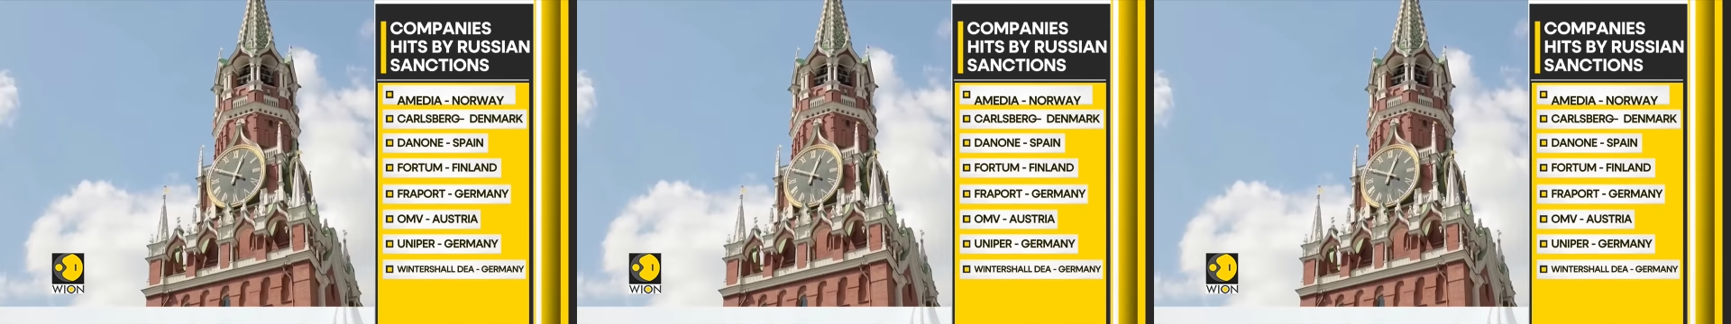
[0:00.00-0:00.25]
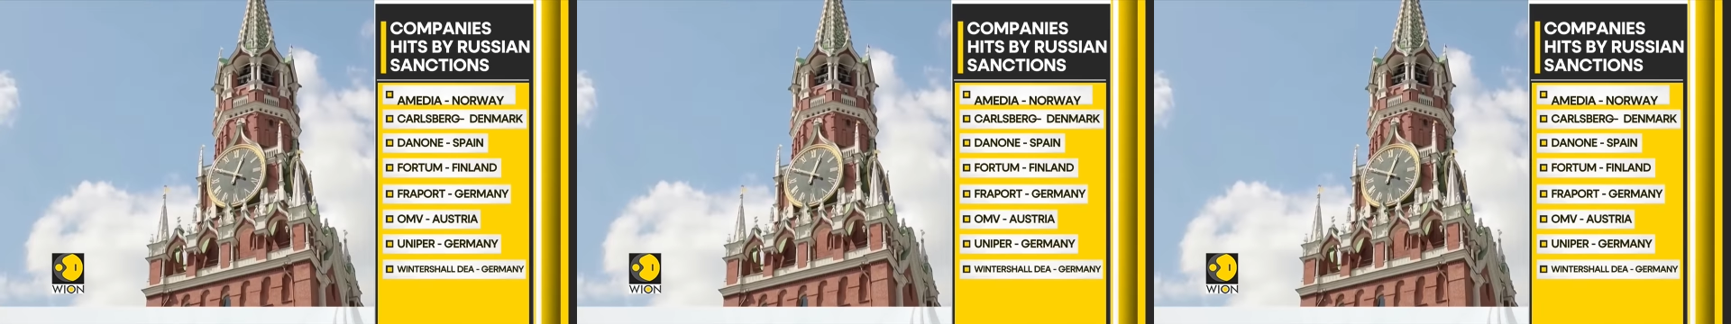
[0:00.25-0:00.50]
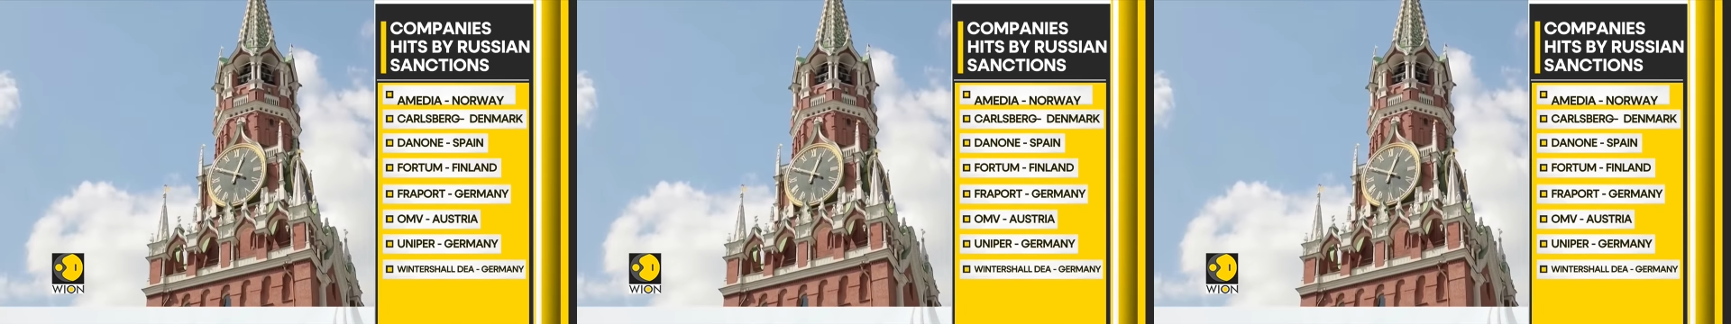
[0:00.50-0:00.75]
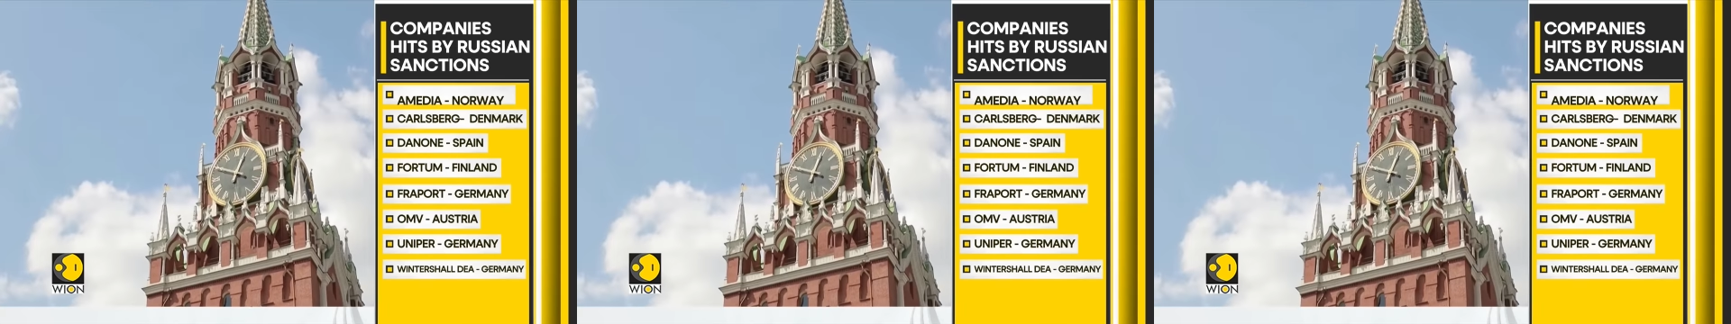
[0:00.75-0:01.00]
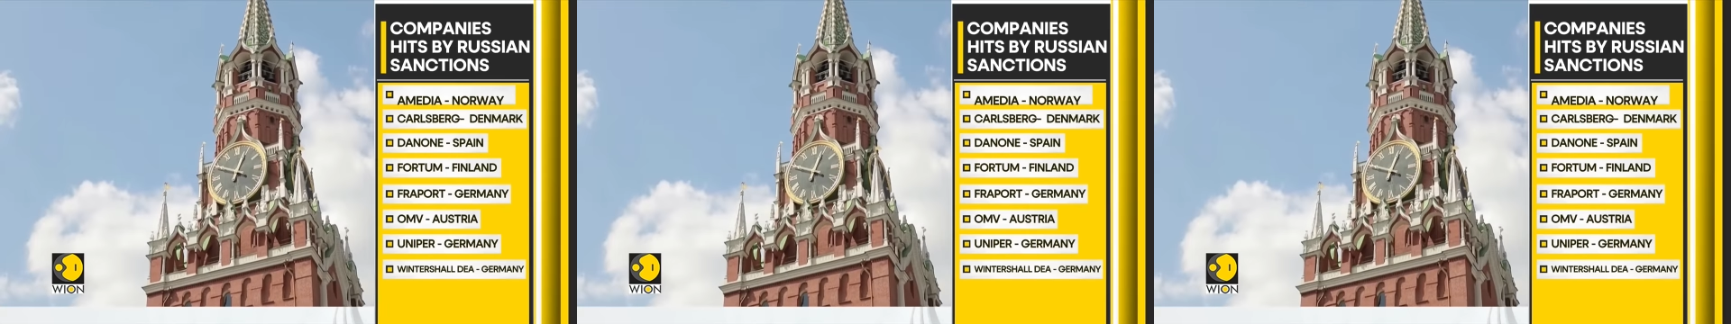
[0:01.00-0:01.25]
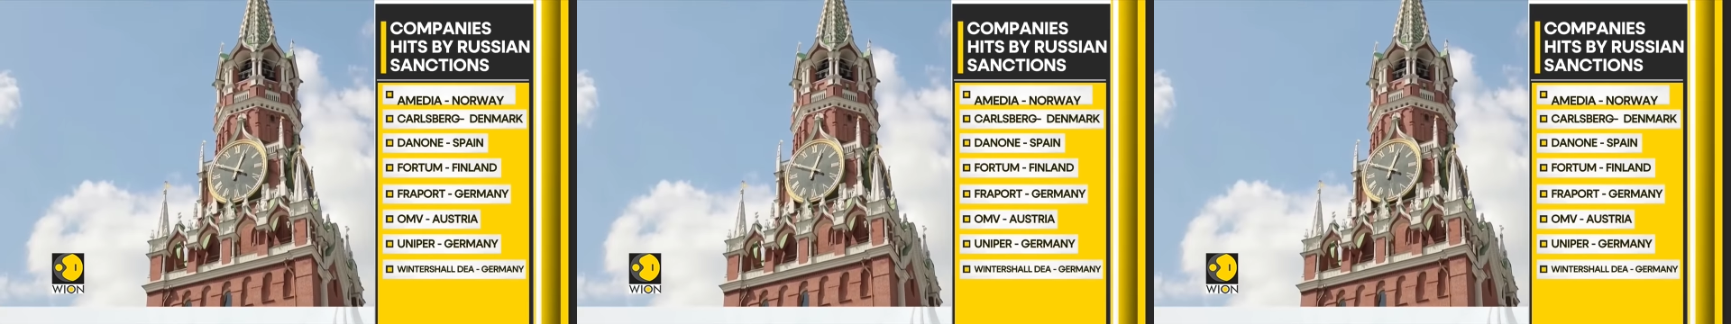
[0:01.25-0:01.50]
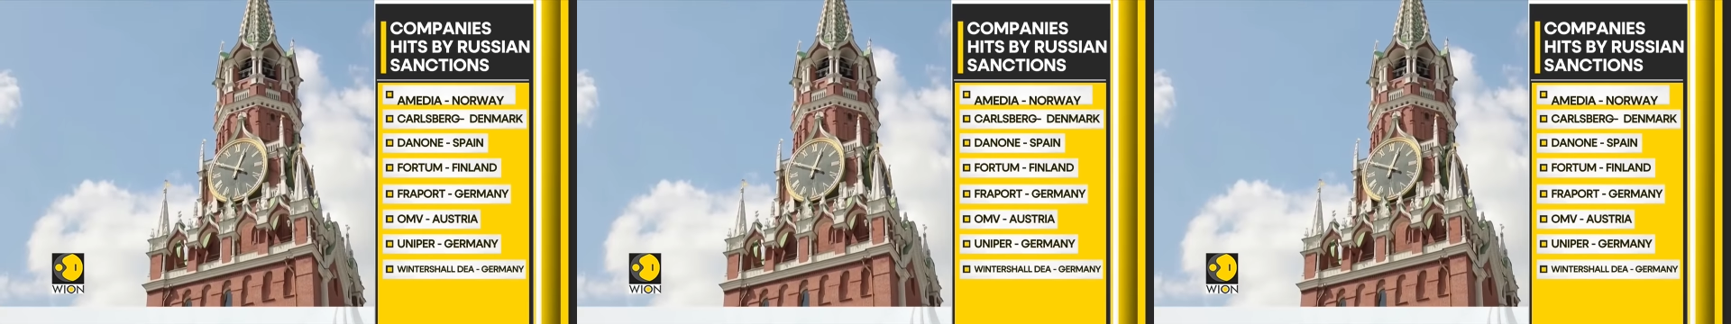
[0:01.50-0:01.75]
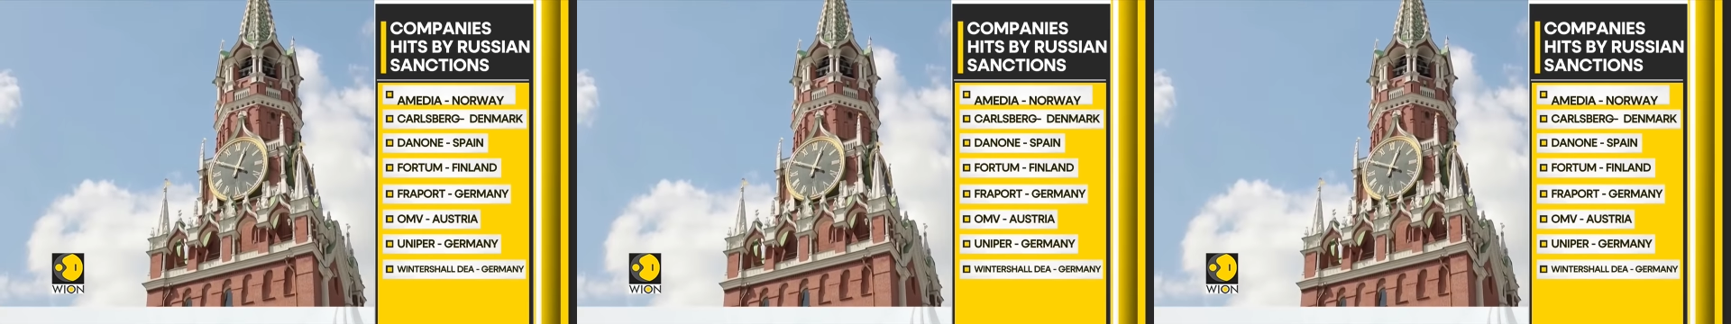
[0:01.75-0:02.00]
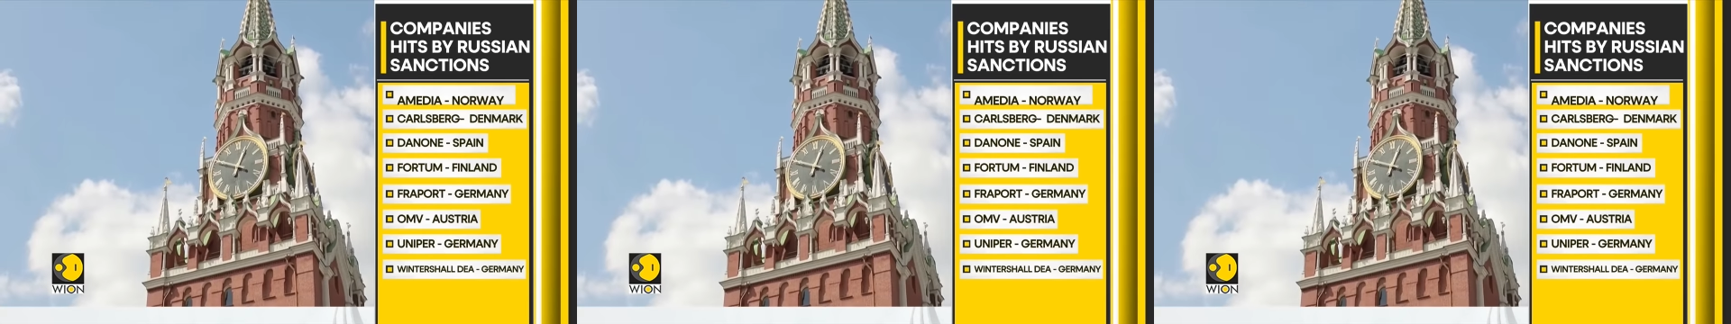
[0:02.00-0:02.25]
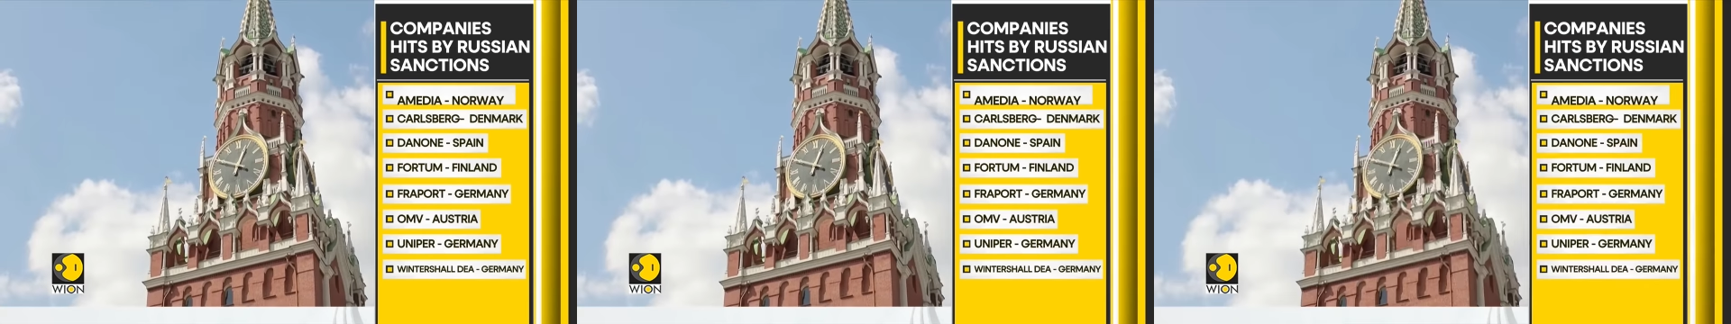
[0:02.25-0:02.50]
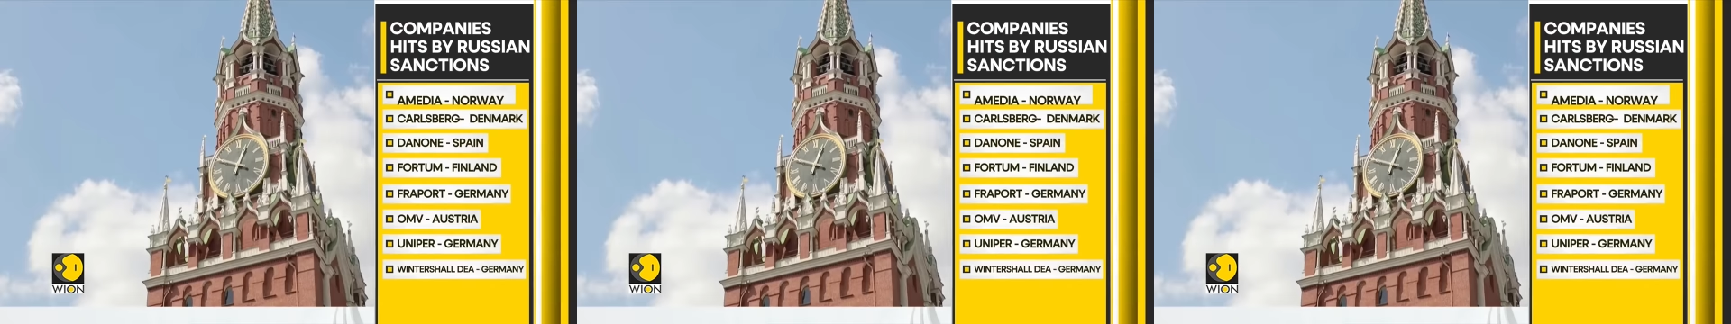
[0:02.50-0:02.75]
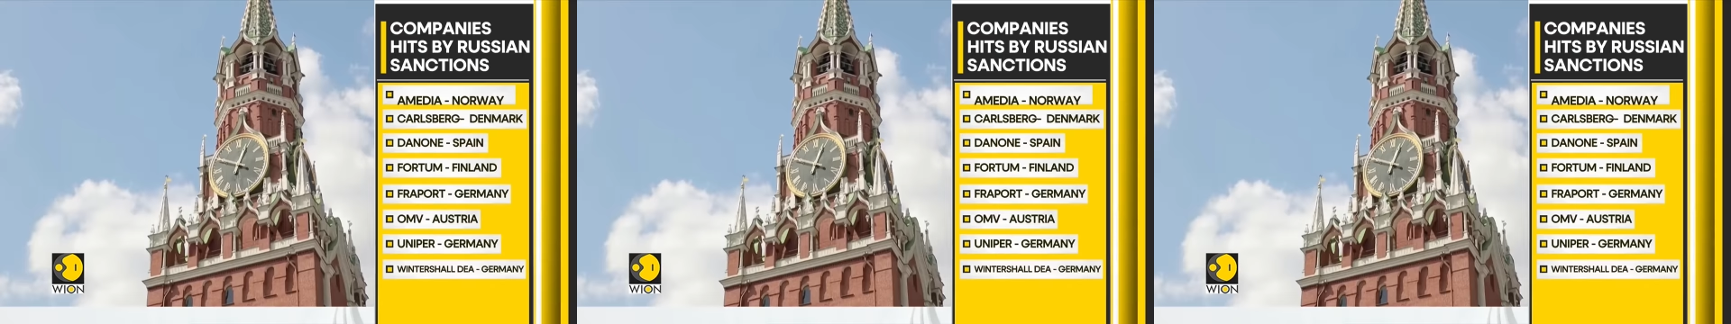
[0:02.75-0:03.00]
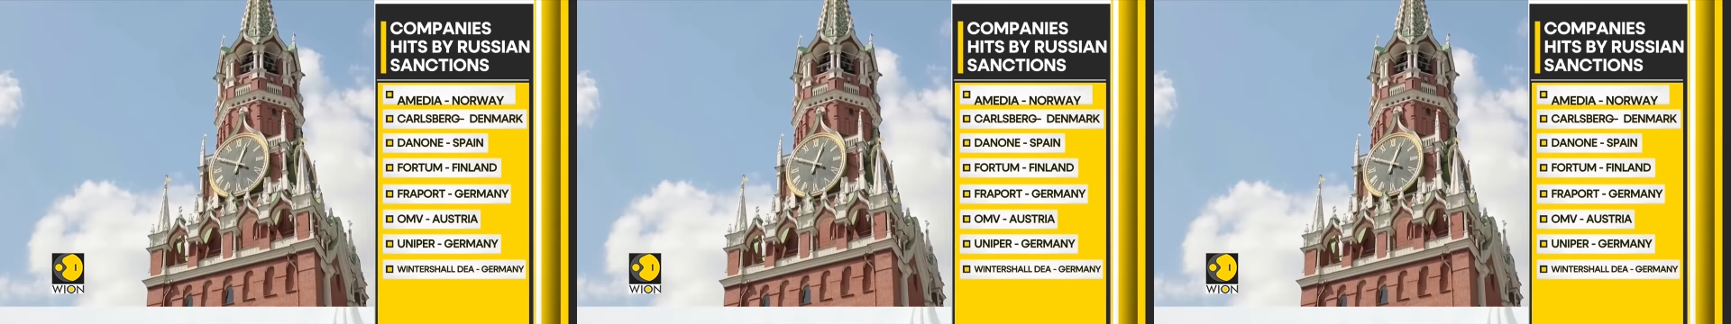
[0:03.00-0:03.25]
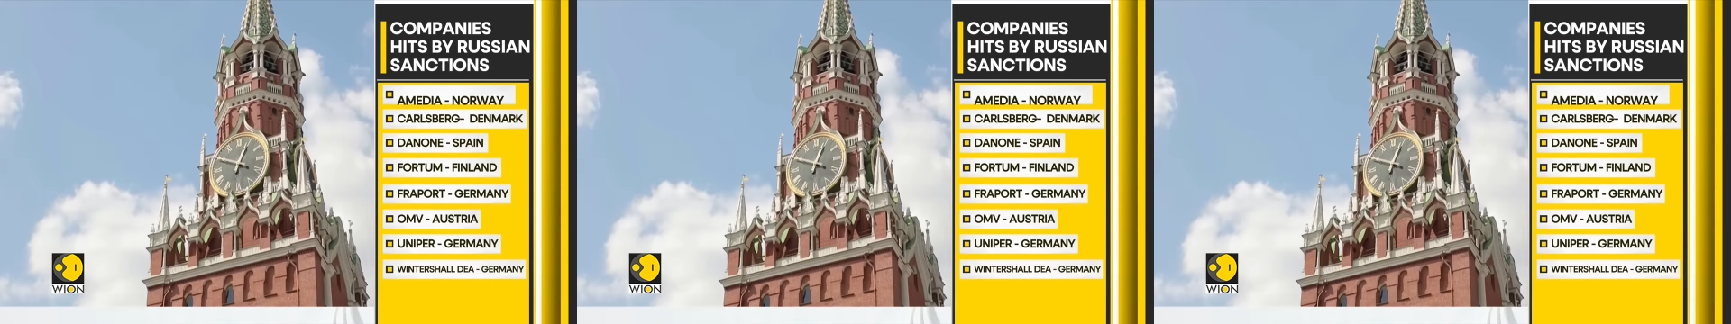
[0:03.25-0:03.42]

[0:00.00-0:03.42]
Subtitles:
Nobody's mouth can be seen.